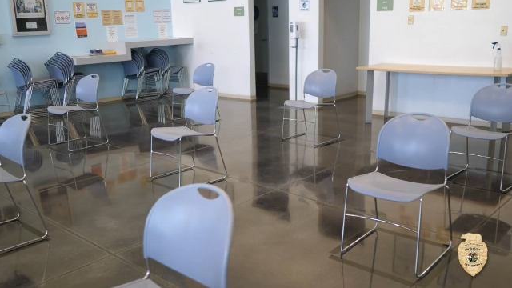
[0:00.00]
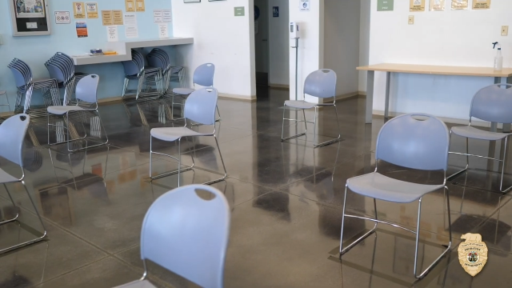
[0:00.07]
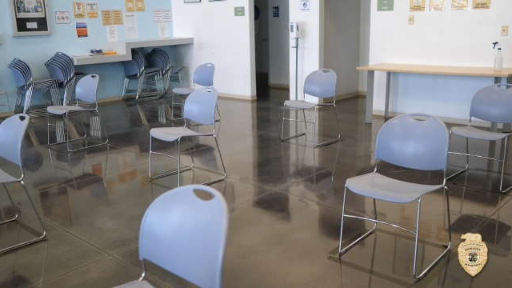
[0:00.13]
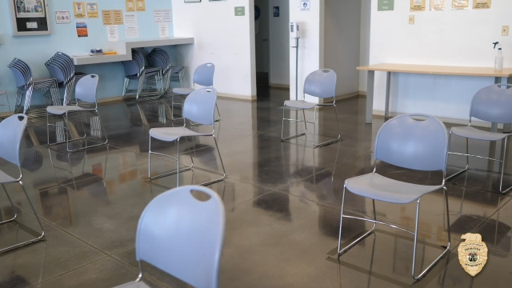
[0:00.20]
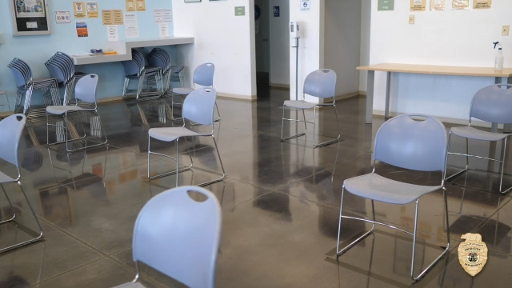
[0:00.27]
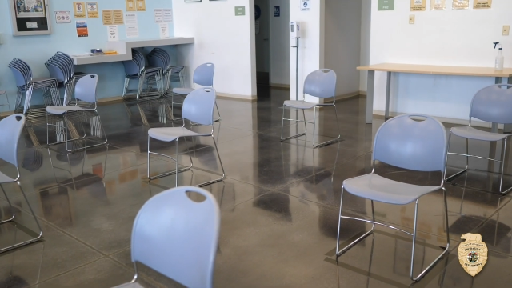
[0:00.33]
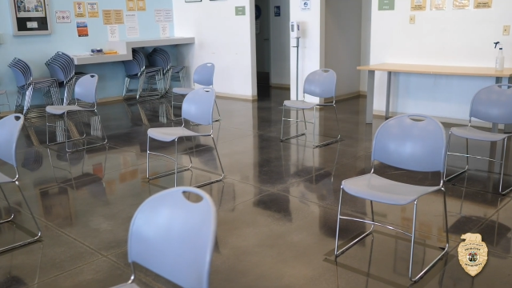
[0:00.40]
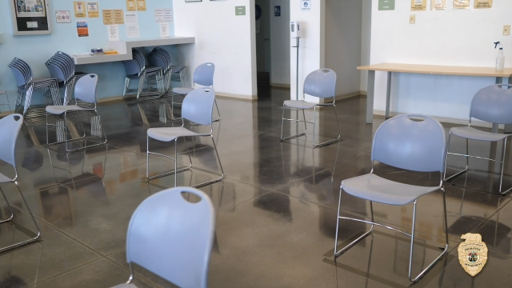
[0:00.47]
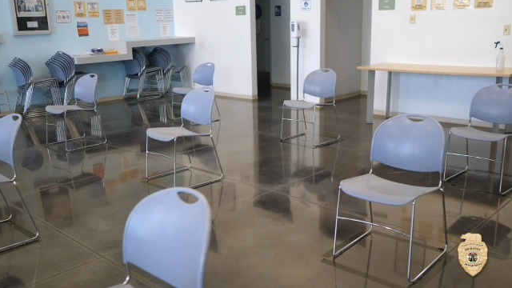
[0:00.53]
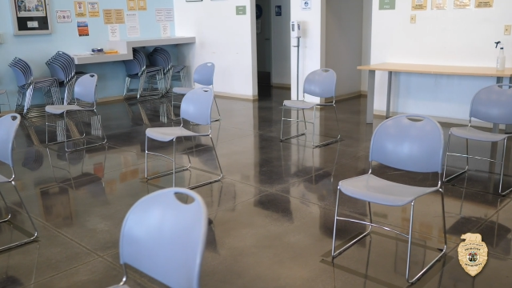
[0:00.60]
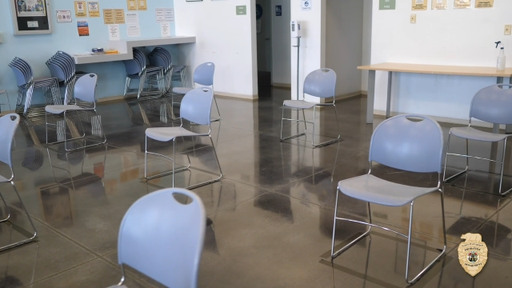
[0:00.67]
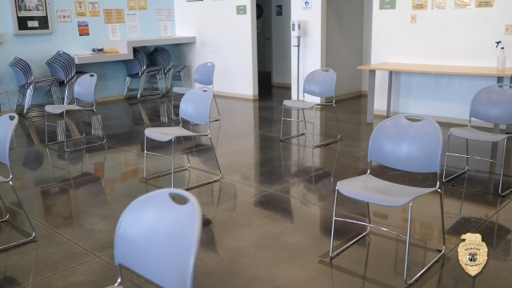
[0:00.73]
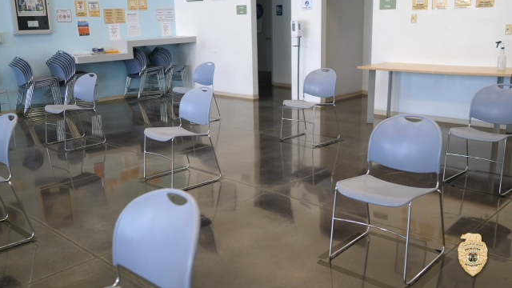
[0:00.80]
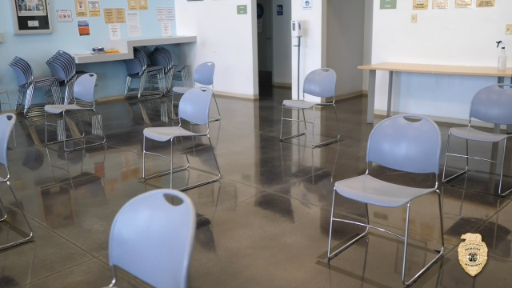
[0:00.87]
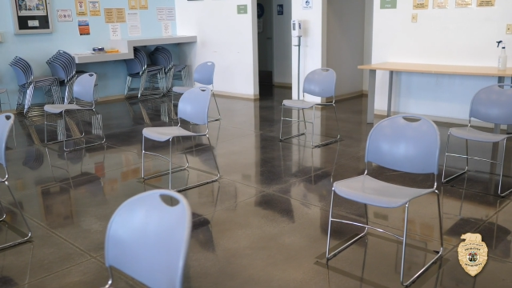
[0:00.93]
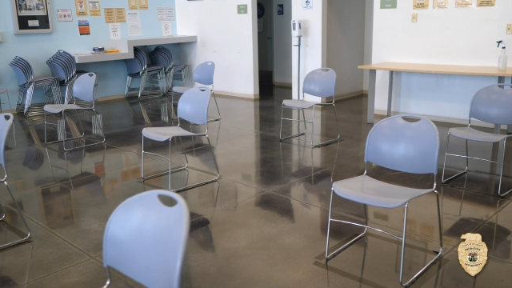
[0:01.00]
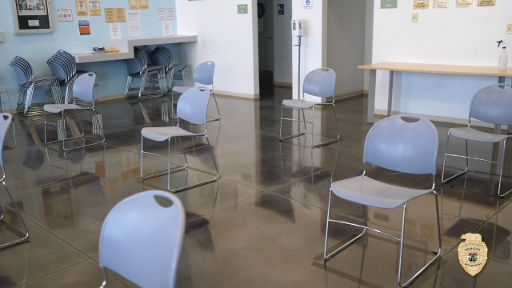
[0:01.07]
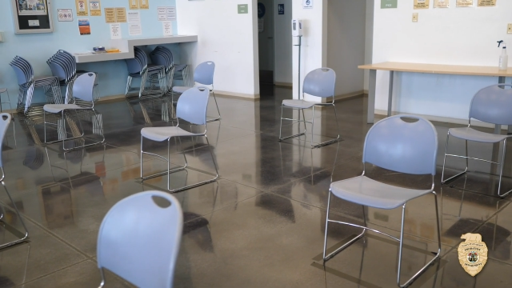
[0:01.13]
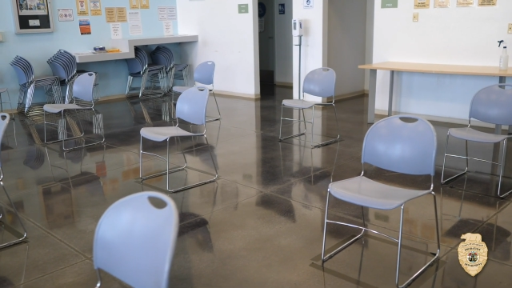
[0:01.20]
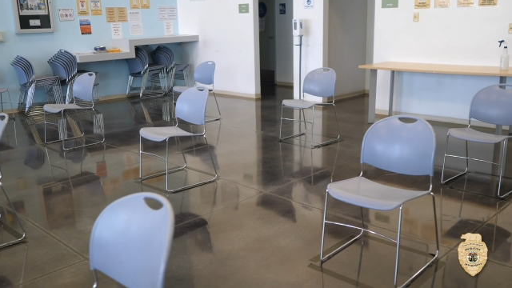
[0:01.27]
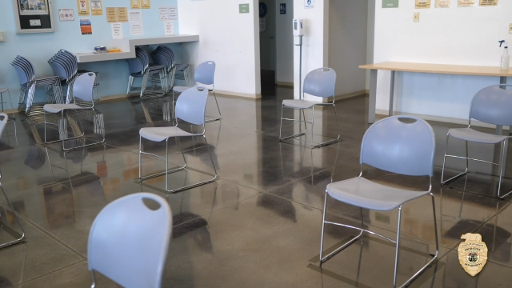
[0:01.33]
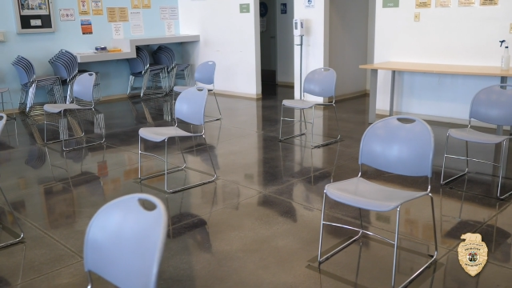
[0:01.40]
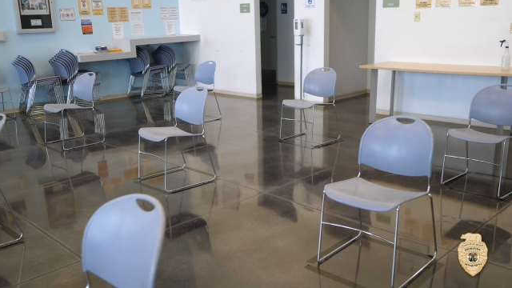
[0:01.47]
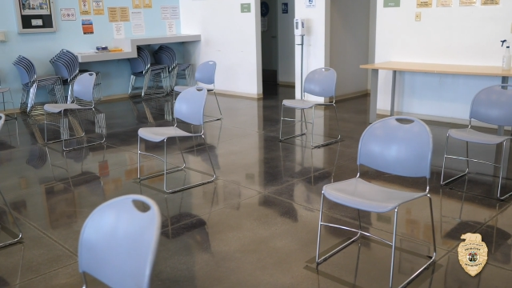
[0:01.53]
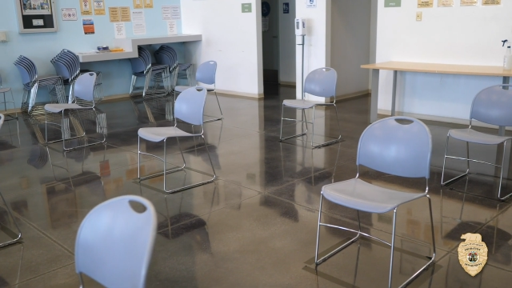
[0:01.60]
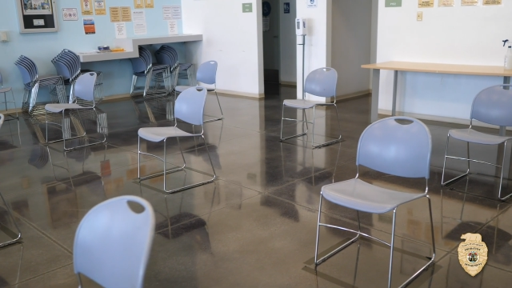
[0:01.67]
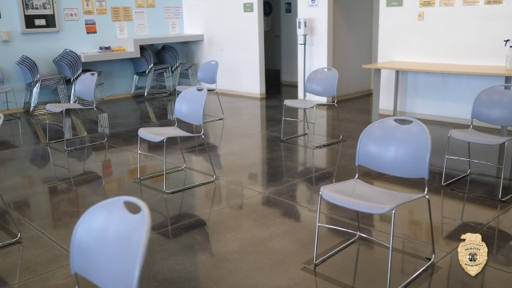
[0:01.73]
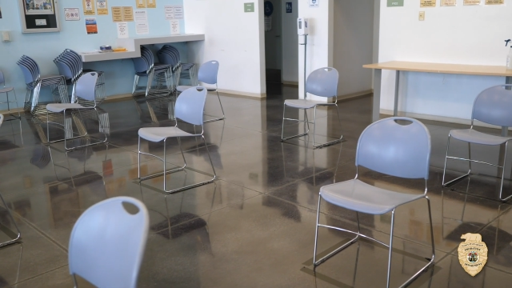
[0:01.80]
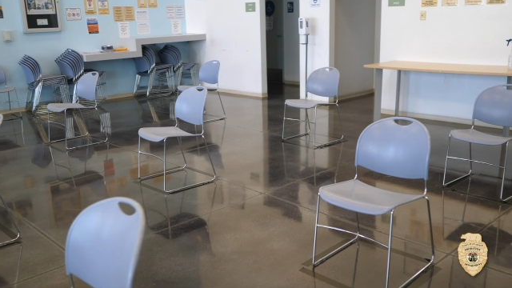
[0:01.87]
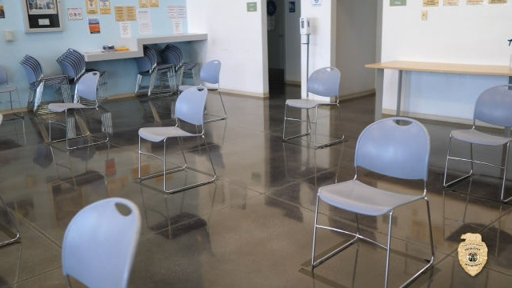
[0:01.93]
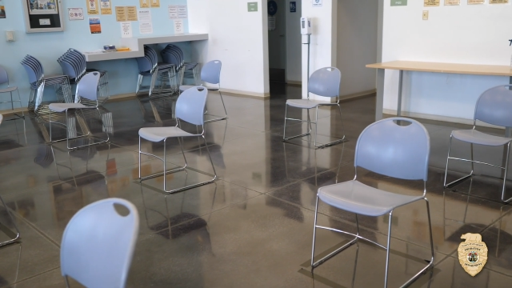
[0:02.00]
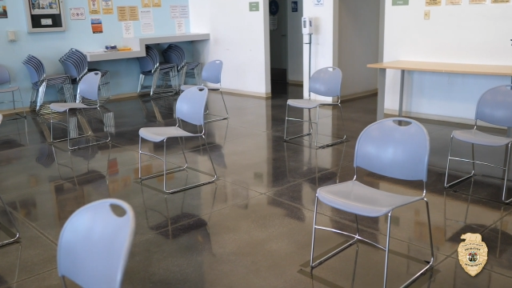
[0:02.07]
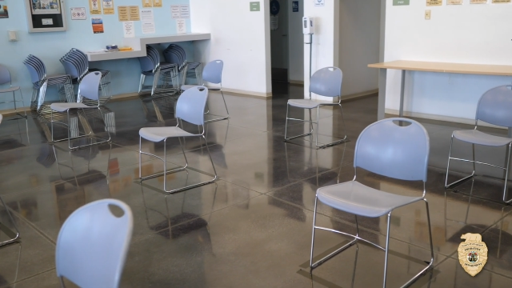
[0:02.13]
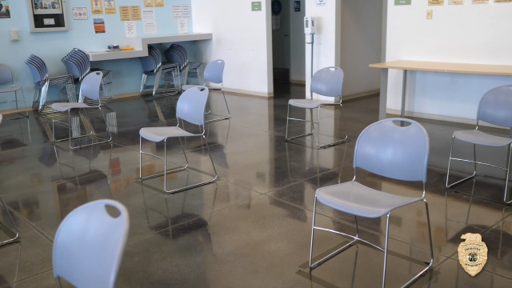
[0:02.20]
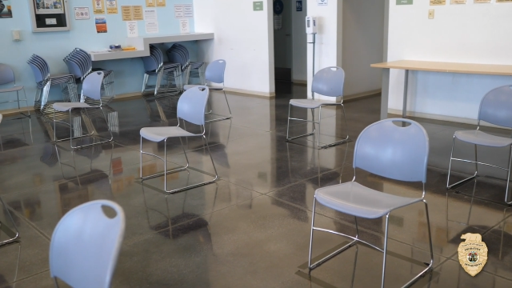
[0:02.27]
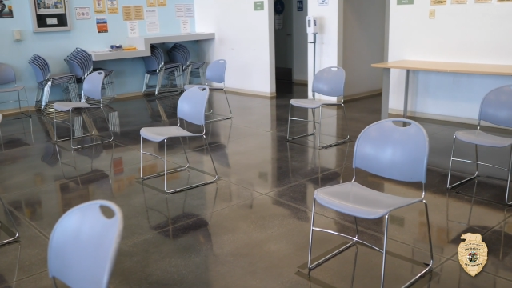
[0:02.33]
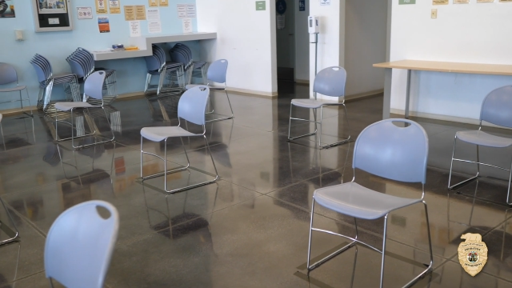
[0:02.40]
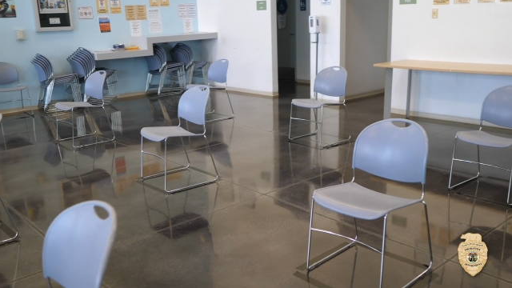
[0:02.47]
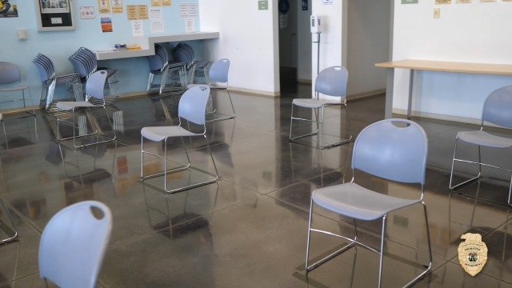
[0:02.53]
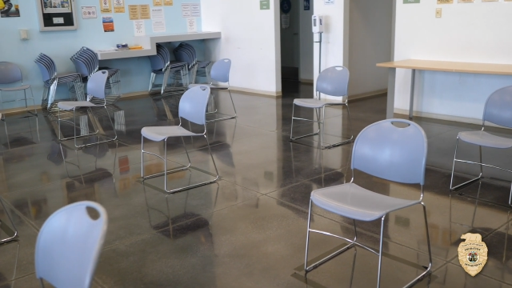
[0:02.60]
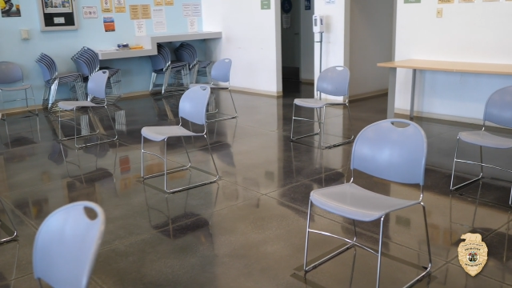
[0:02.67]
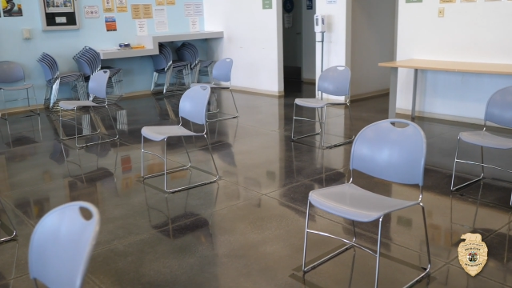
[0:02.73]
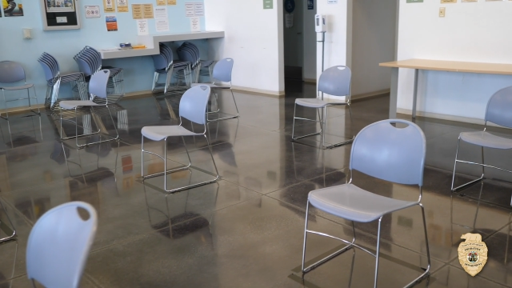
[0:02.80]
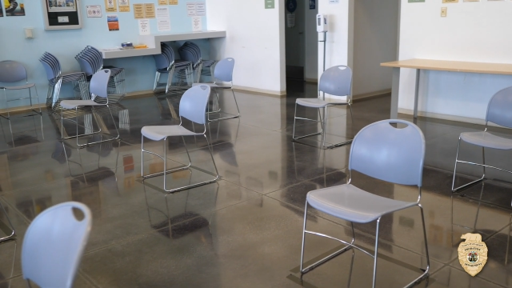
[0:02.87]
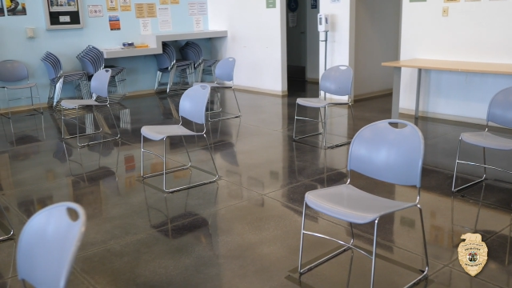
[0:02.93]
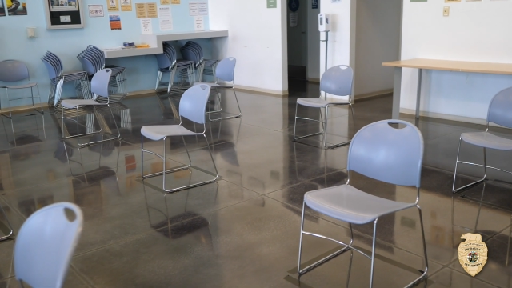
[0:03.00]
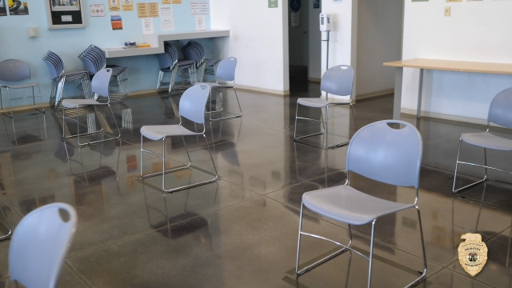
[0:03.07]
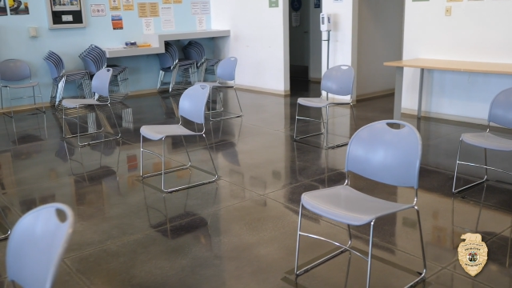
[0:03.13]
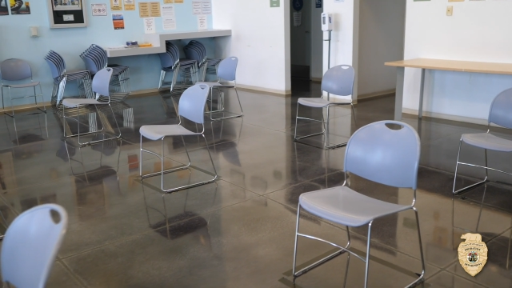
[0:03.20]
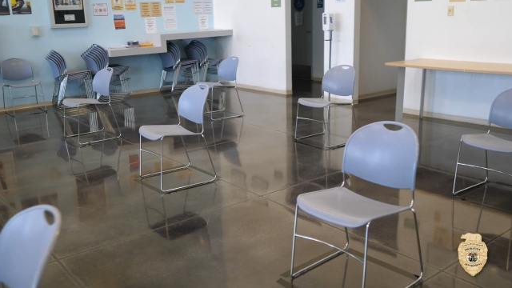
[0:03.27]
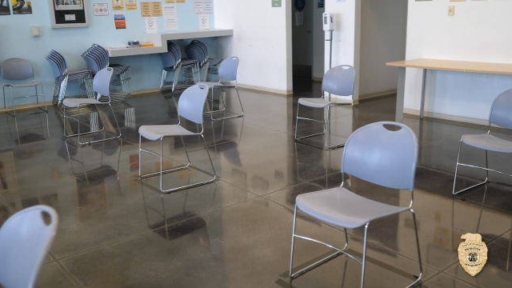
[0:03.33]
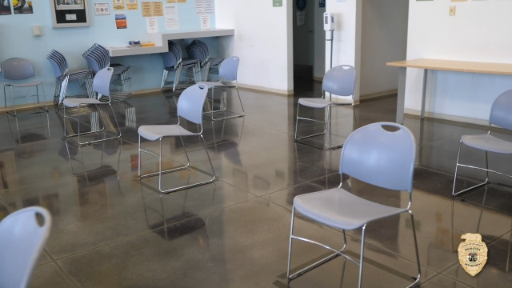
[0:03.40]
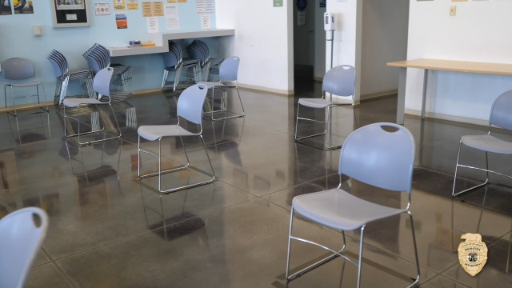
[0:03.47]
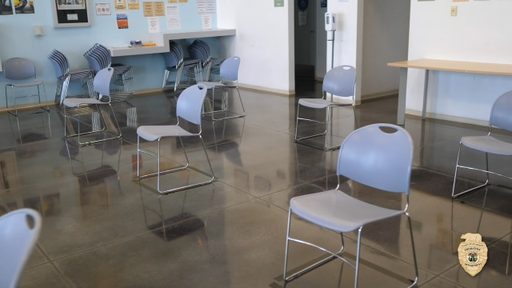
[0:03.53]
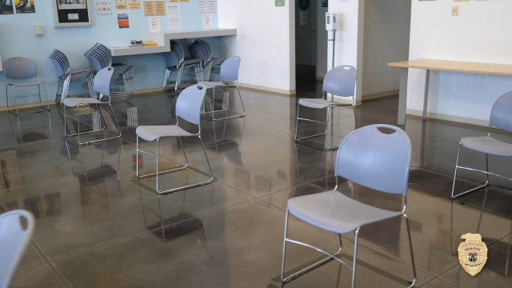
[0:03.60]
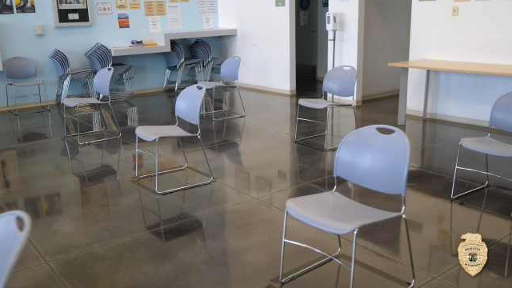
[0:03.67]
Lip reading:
Nobody's mouth can be seen.